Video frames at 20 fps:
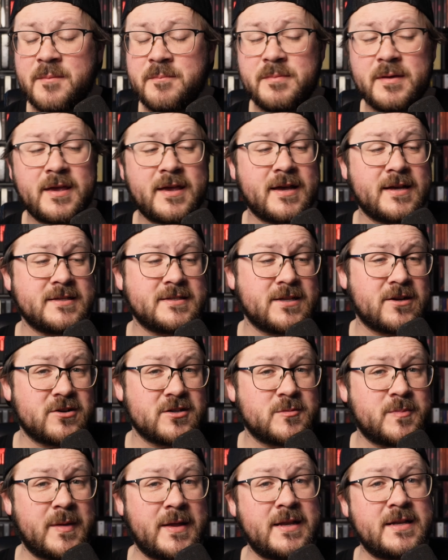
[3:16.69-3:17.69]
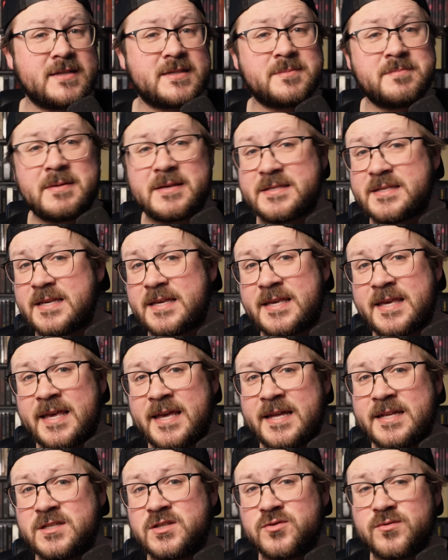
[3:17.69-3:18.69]
because there's been missing
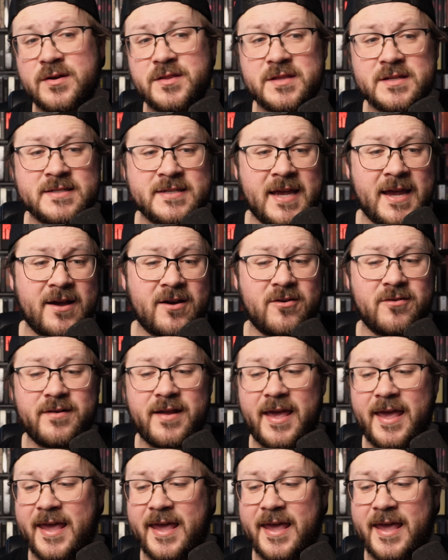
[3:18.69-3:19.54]
kids throughout the town,